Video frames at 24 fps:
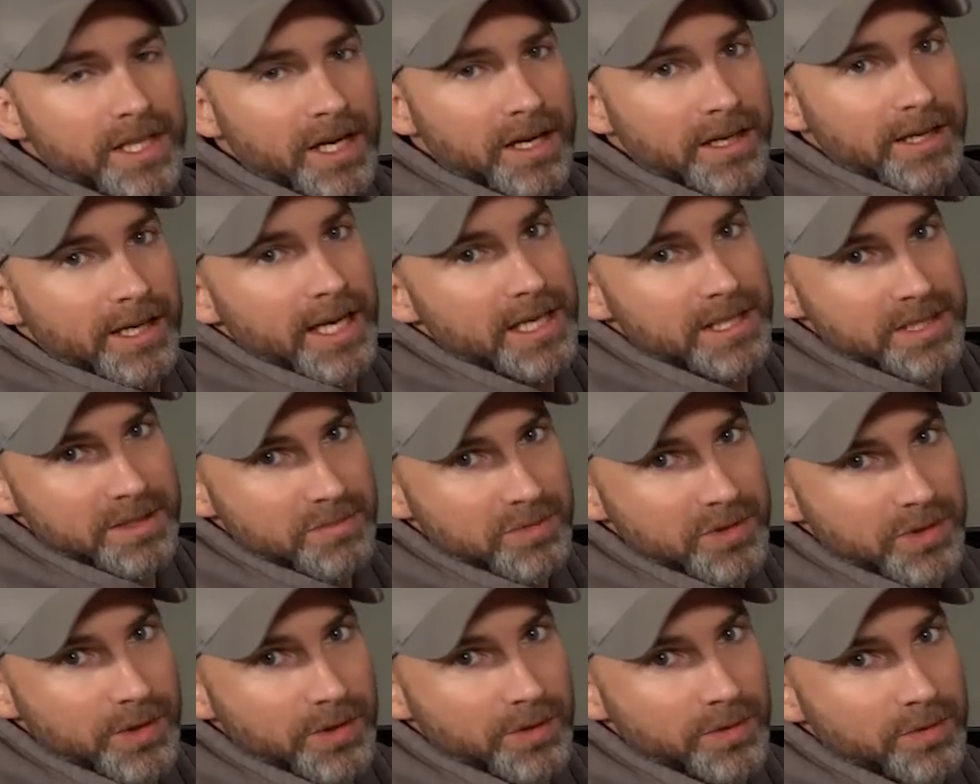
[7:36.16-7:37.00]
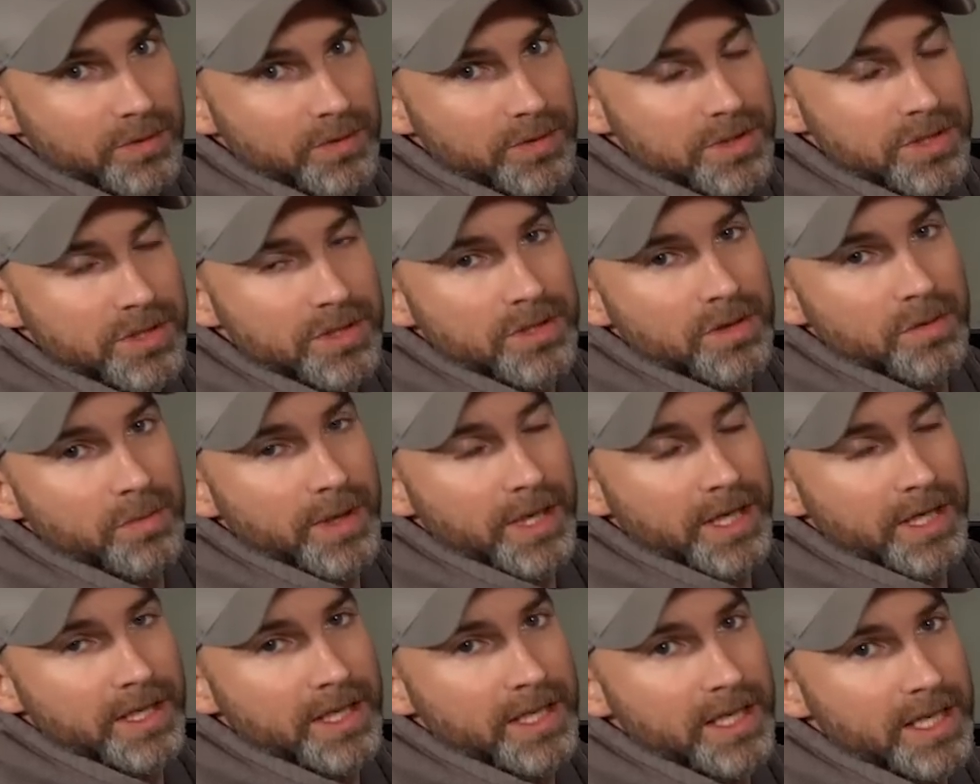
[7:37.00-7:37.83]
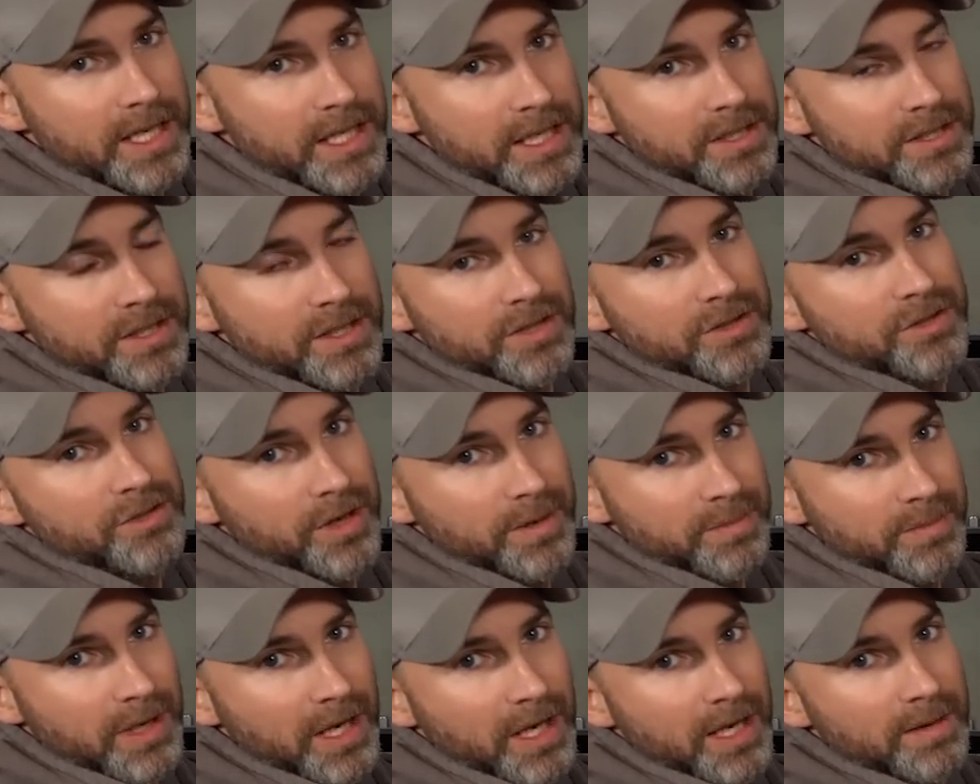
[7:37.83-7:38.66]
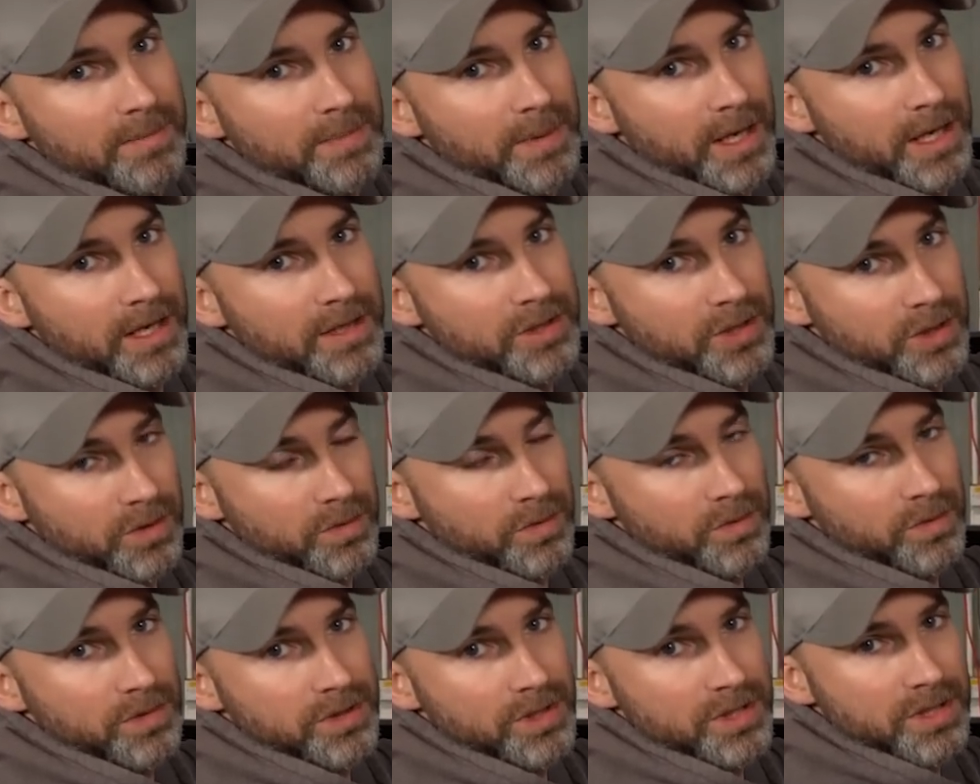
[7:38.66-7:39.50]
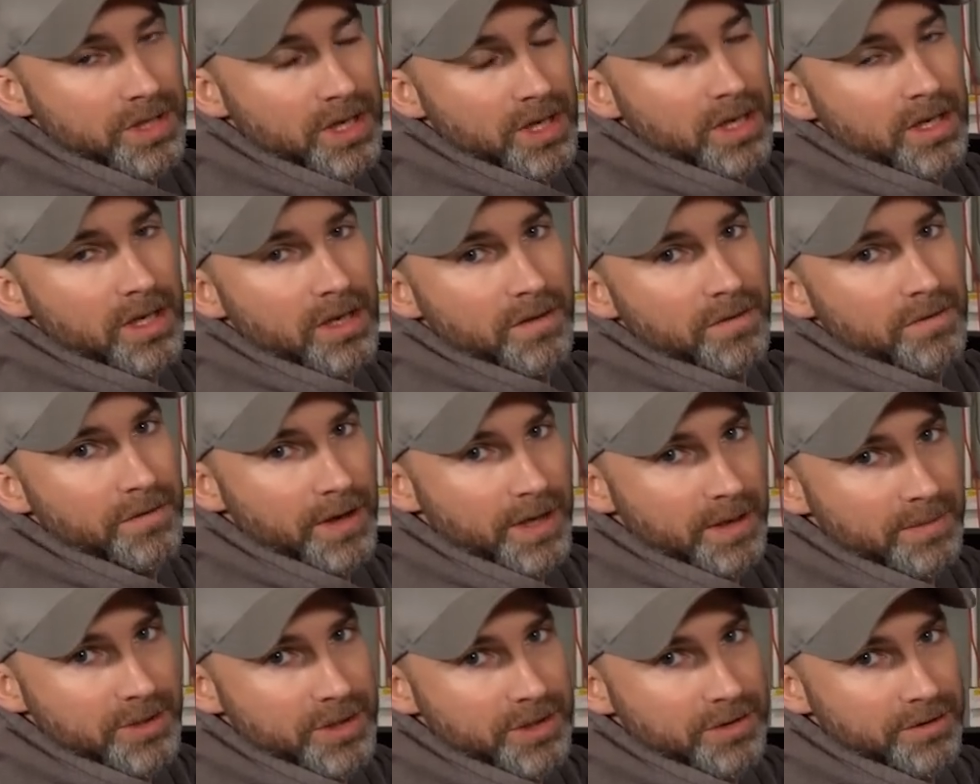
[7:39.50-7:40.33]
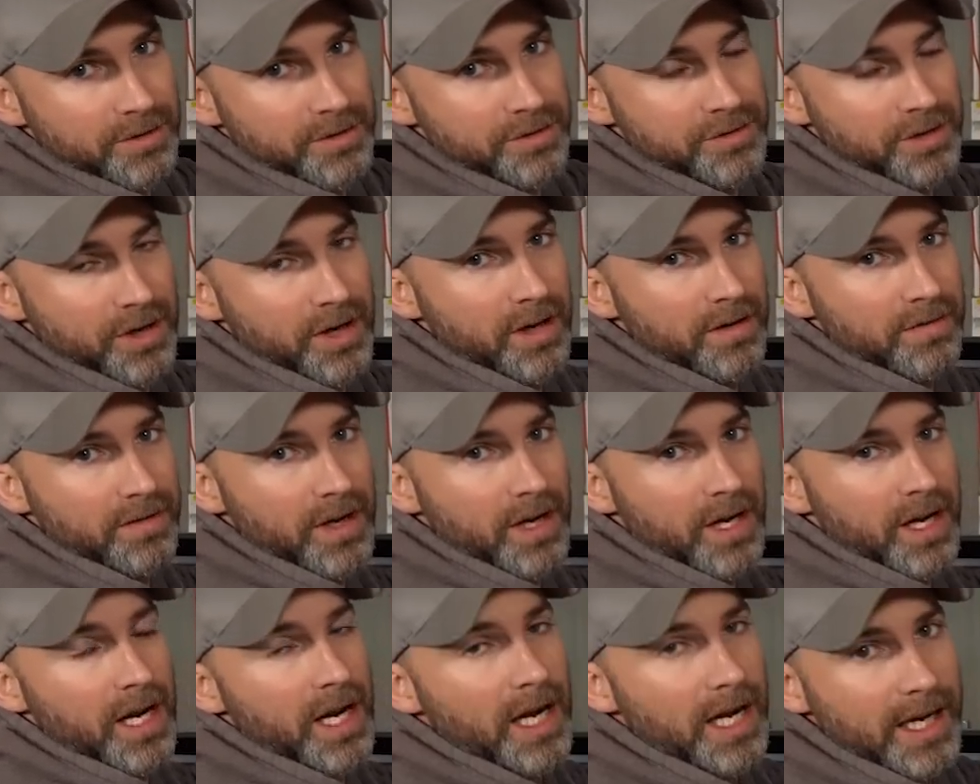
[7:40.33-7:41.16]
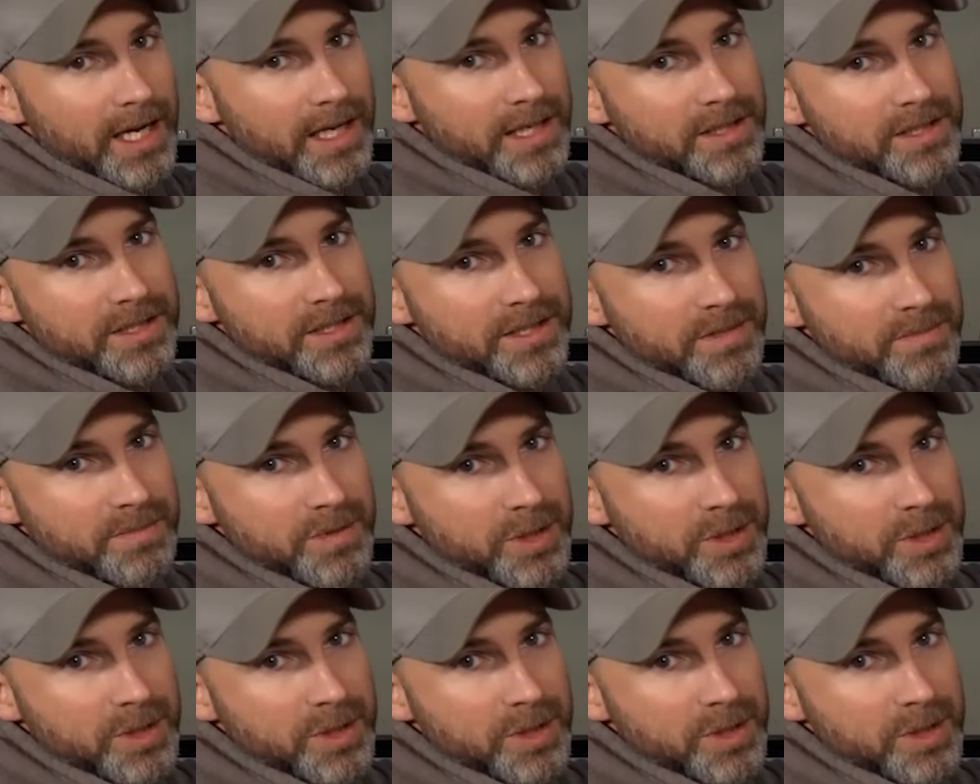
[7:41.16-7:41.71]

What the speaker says: go and get some tools. We're going to need trim clip tools, Phillips screwdriver and some